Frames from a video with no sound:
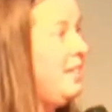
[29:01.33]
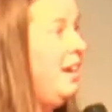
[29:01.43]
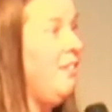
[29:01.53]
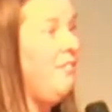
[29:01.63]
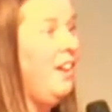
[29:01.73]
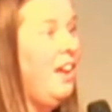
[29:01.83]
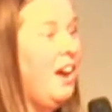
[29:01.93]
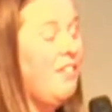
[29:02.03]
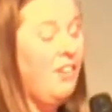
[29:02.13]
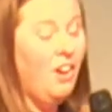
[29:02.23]
of
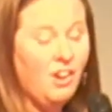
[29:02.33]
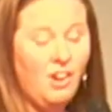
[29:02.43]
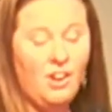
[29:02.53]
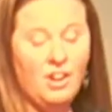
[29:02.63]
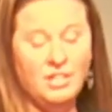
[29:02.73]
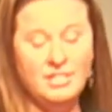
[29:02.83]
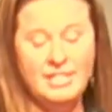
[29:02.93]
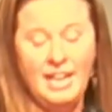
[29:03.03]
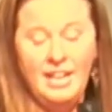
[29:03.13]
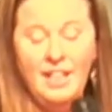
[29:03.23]
our hearts,
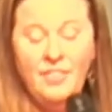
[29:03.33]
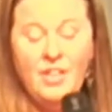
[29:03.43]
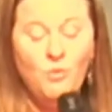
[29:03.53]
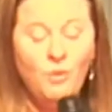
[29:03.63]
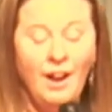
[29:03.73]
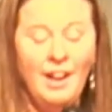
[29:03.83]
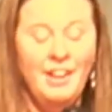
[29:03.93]
that Rod